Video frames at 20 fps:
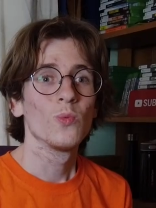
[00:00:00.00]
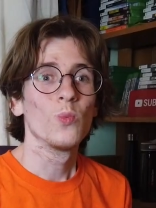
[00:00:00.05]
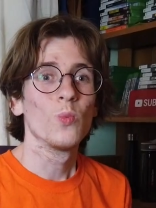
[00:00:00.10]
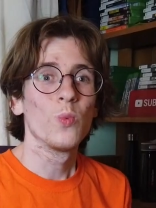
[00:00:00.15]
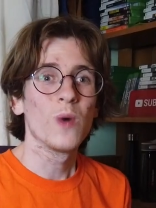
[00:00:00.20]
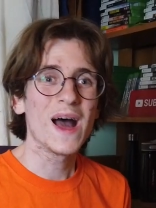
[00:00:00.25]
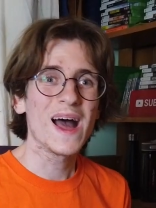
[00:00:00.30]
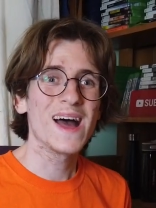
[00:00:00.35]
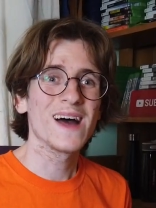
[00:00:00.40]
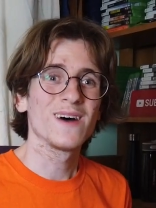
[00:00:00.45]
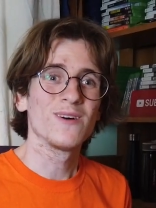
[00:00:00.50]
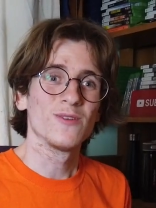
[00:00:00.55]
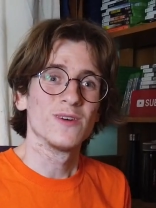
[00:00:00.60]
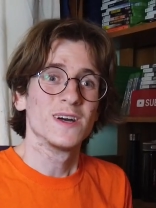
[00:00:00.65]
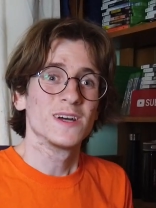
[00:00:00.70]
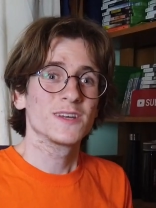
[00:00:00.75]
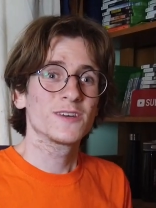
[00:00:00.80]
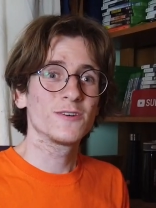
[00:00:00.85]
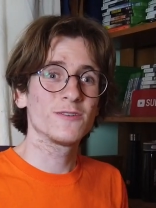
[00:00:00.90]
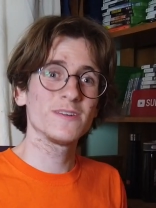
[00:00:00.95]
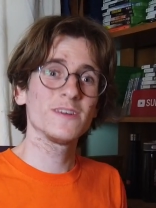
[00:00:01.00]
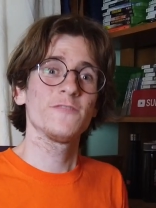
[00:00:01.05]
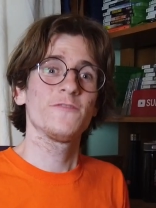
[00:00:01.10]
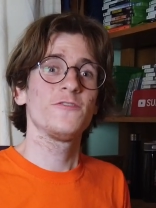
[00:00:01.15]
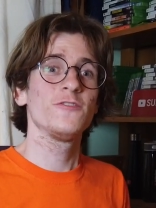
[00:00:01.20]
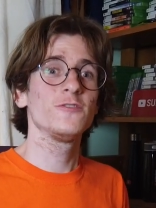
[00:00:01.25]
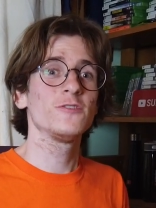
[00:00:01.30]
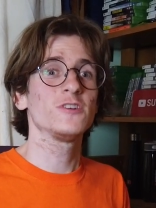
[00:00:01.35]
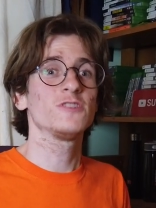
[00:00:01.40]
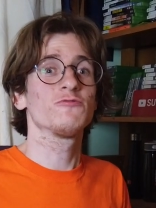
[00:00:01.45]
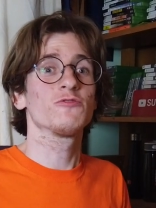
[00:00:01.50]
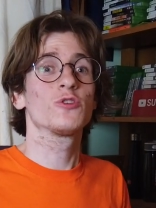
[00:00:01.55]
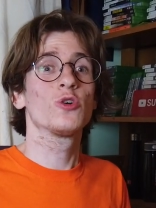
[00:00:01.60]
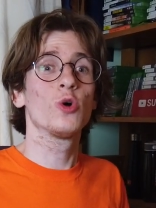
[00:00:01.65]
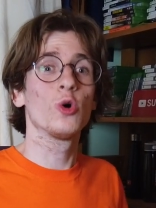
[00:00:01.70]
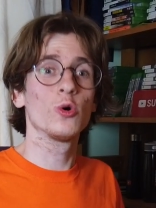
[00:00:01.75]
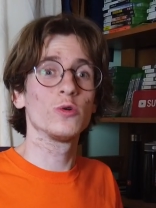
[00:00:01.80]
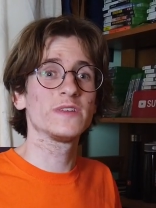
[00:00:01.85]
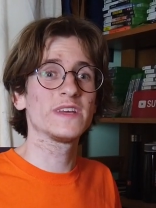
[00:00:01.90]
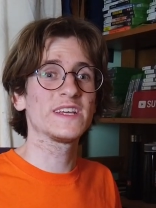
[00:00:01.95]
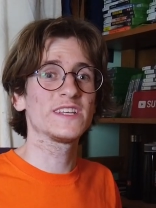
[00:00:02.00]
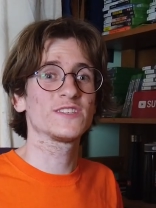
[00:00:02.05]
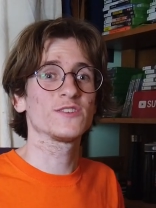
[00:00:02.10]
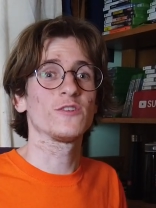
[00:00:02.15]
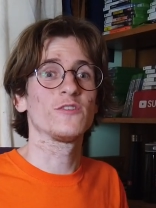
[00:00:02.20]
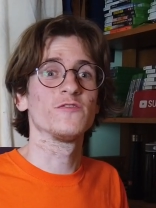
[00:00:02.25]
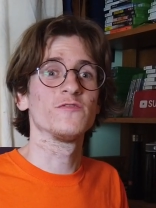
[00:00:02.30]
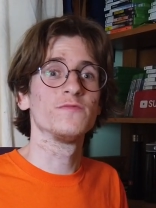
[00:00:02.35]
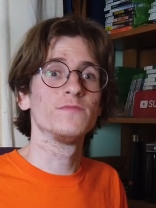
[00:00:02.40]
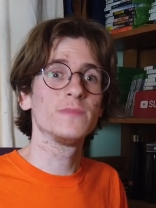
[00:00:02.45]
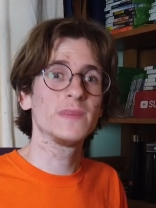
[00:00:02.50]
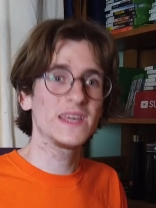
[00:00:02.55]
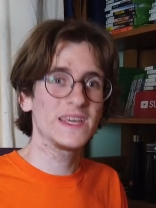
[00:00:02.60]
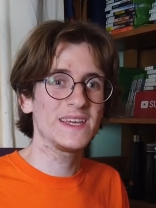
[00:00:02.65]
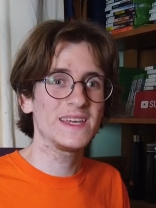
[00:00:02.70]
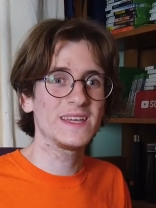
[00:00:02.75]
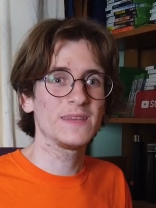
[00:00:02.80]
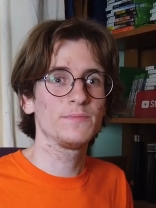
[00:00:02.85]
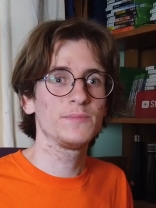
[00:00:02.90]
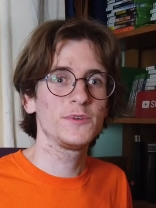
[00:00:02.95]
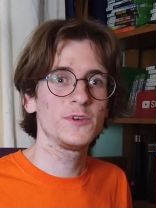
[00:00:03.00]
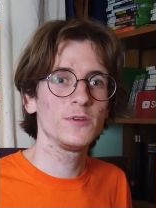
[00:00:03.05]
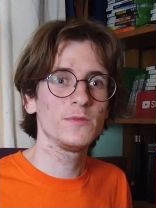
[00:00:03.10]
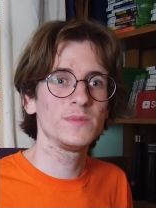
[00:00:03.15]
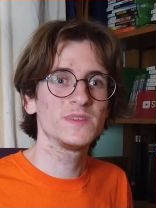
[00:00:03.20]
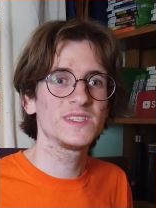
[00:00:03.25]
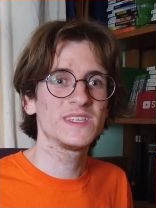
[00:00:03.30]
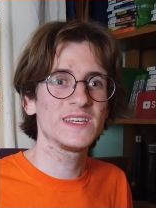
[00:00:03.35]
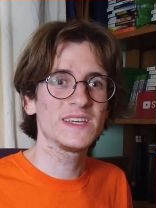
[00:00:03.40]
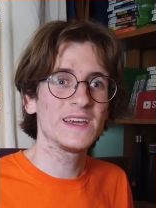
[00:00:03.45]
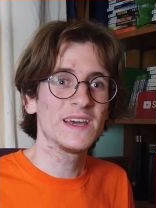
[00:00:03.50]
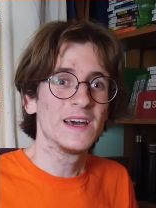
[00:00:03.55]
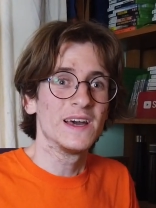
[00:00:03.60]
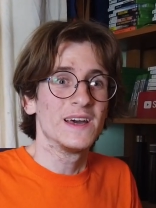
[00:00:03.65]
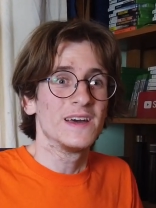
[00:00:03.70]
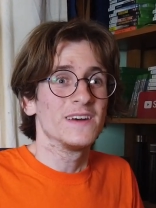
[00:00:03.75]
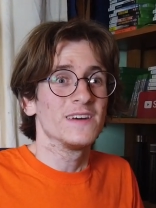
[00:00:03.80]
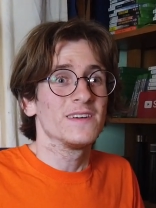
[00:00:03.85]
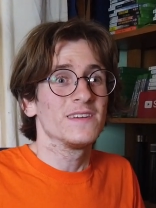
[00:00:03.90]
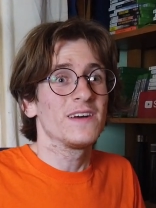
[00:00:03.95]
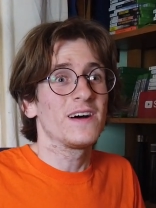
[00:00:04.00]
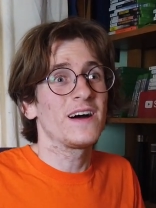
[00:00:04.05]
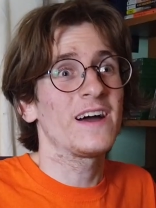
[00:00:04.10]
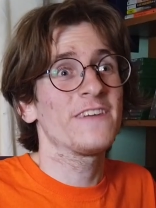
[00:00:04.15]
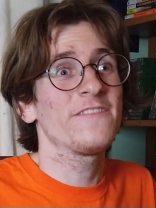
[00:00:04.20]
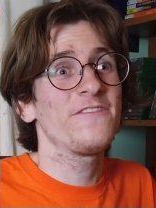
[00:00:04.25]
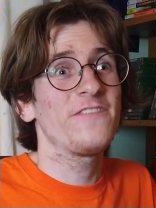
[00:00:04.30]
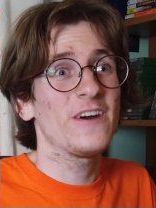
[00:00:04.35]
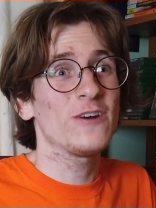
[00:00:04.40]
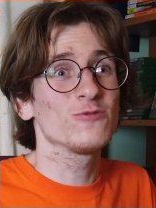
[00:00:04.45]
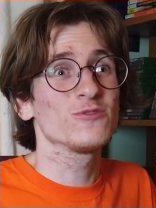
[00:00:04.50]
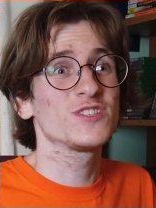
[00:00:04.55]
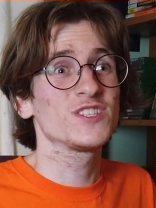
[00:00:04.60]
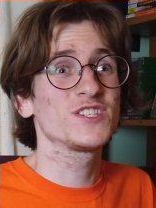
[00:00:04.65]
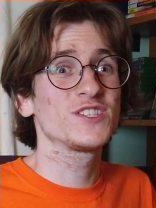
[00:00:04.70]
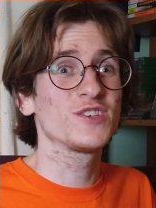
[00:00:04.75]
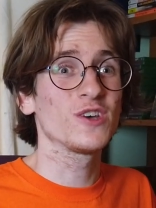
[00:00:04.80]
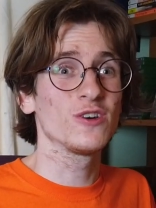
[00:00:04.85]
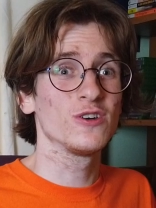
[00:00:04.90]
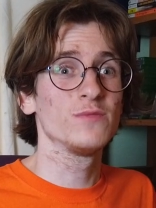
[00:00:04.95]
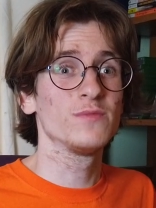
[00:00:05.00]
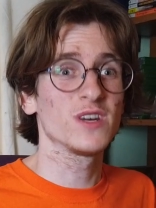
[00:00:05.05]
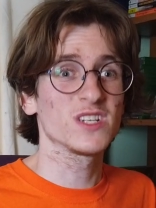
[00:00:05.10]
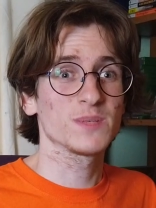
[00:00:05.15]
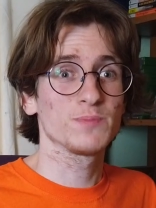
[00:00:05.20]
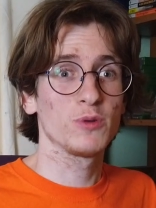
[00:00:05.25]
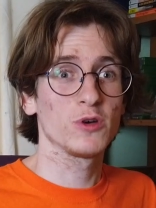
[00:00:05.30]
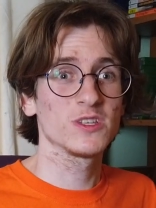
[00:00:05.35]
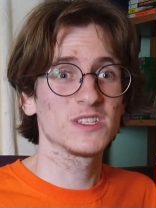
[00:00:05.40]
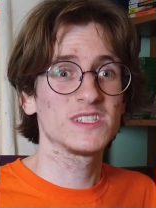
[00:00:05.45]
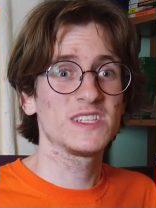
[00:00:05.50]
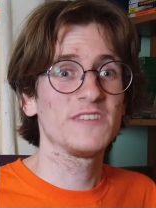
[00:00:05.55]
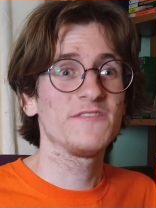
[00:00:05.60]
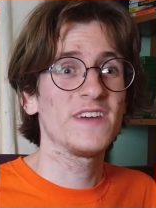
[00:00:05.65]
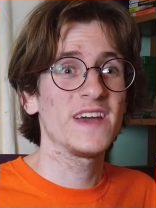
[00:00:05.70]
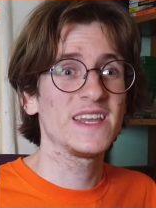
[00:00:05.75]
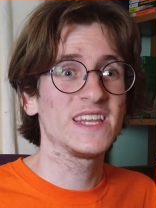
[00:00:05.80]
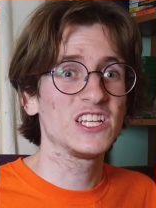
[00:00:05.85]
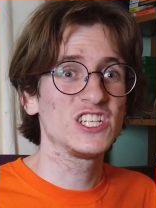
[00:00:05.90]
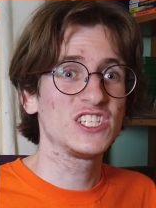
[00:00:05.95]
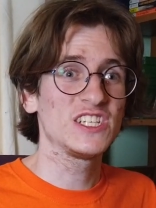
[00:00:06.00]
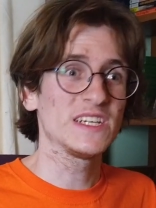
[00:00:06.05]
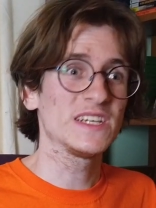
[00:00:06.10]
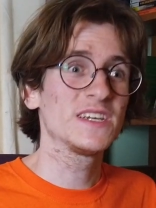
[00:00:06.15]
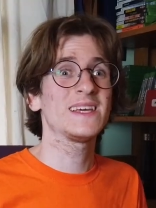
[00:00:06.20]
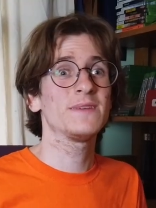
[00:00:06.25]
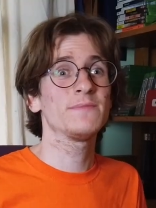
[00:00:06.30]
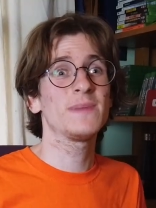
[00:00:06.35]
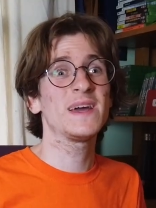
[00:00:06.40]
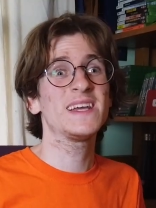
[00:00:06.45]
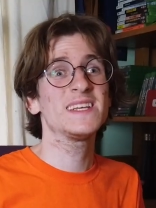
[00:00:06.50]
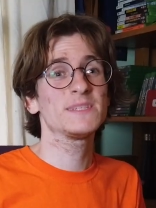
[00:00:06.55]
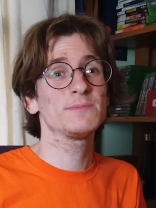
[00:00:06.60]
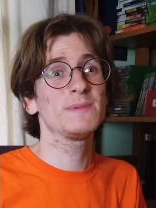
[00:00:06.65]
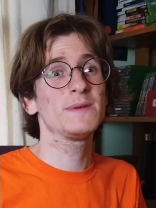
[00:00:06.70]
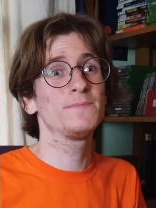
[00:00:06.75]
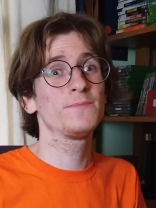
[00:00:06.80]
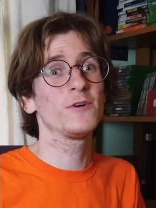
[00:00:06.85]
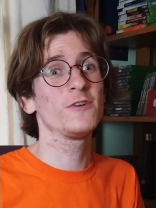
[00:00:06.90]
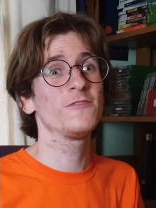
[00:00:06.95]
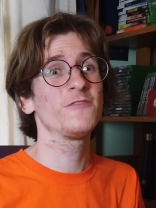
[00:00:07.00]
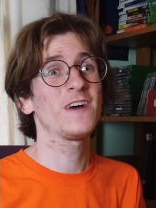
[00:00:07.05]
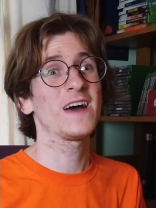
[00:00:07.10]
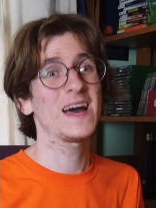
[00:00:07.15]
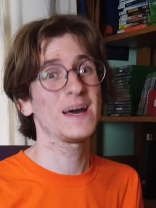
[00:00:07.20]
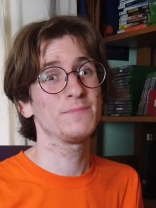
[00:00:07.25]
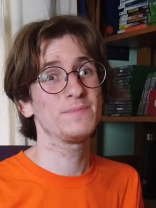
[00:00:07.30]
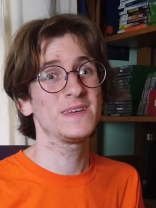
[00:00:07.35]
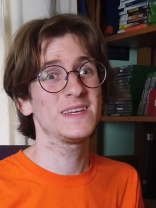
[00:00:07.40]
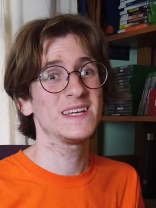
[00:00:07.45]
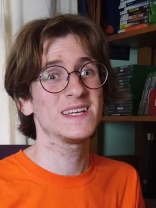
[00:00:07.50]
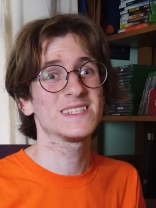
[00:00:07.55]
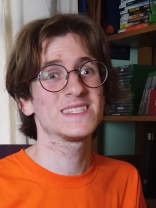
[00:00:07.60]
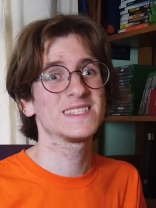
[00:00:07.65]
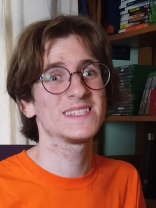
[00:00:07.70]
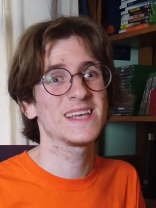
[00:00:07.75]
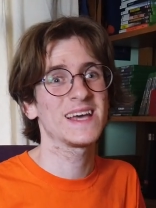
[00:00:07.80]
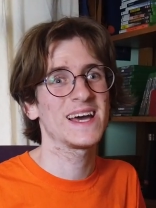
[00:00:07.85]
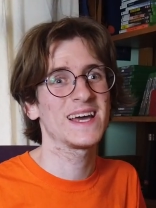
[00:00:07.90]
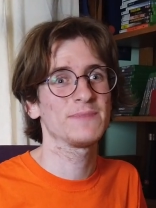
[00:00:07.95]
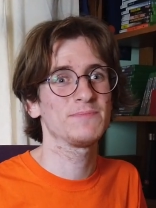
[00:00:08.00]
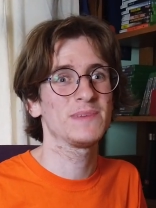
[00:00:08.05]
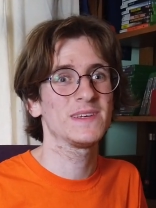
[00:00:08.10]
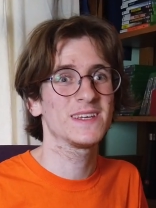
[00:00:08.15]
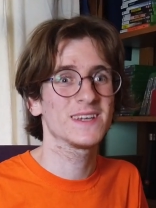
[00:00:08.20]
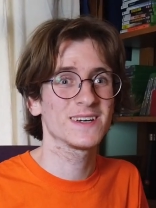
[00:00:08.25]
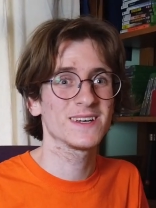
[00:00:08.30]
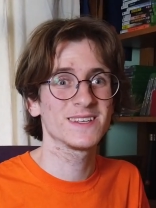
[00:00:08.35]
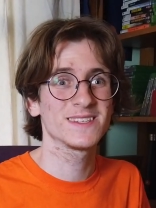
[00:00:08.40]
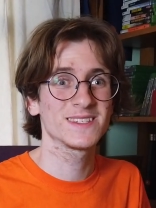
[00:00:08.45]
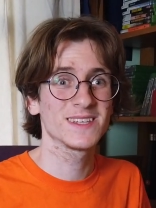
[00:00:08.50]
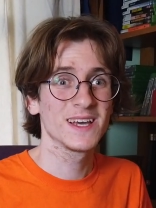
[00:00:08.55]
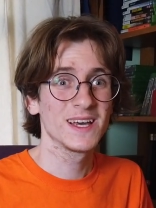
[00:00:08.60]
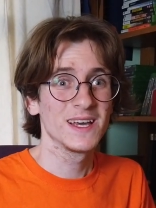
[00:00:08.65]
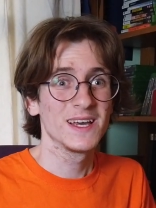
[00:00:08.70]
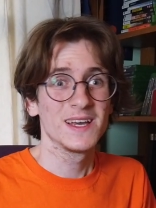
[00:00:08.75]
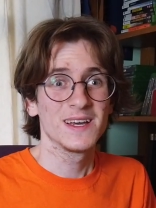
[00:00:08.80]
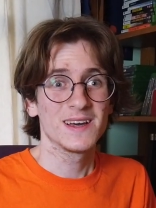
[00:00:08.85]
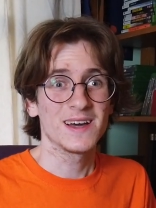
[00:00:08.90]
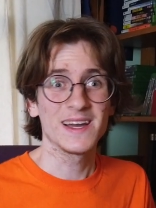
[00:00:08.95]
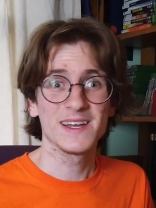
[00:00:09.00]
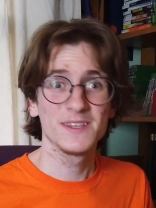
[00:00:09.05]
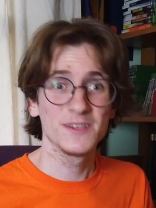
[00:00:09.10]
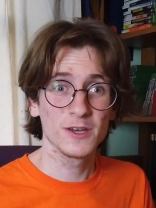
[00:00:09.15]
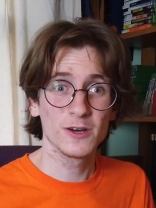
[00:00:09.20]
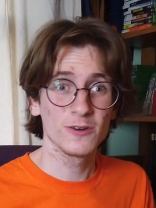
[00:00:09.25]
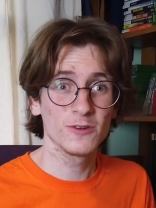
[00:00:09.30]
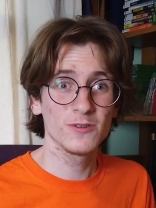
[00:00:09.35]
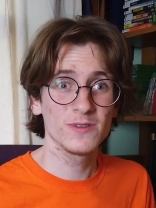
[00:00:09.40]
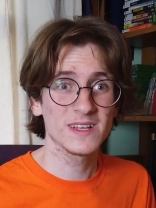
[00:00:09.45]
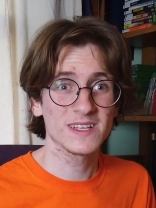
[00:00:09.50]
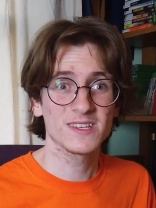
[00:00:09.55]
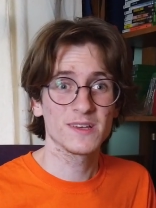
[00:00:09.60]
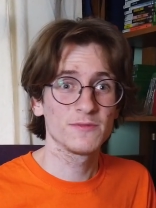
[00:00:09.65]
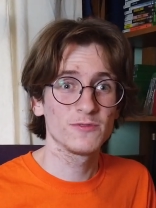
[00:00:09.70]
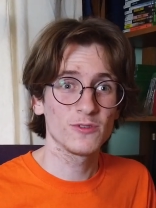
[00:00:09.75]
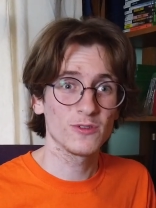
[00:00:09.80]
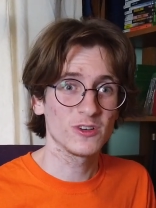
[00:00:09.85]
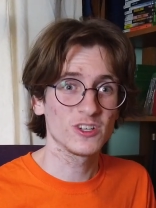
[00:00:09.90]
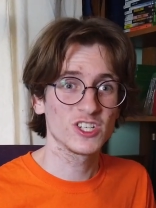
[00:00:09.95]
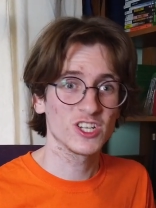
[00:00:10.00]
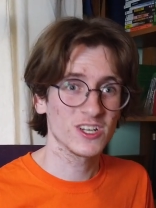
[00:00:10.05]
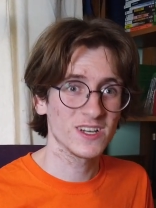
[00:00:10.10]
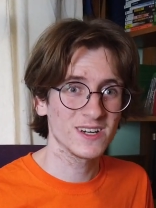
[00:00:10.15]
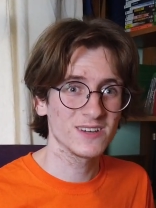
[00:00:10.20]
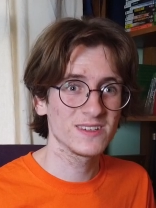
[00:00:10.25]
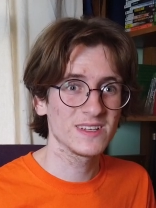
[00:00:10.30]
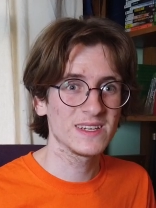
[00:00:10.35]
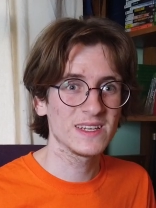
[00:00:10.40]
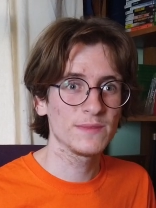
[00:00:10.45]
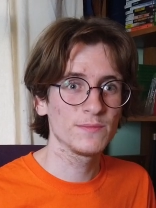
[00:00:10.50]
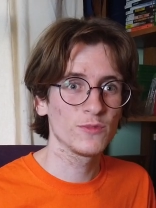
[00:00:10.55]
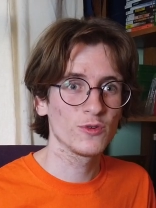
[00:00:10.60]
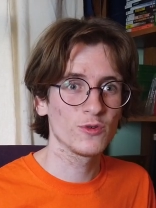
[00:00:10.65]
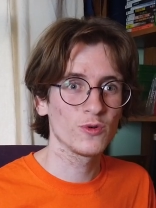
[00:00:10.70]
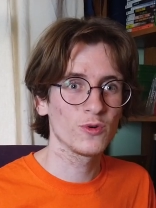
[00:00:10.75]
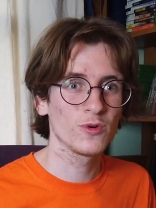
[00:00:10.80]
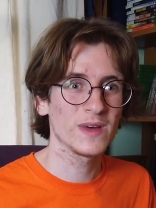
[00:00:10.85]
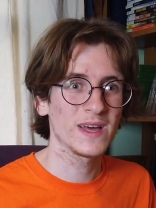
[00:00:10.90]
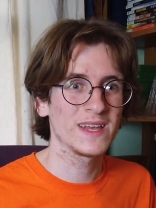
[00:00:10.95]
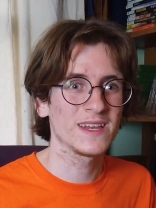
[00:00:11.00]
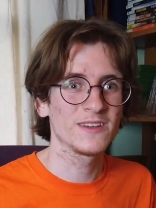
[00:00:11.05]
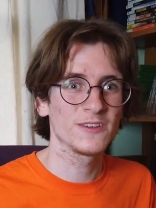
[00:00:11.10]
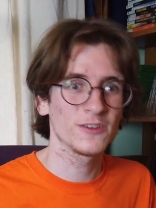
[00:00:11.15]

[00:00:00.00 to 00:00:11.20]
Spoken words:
Wow, going through those recordings of me in puberty, I felt so much positive energy. It makes me both happy and sad because I know that I'm not a child anymore and I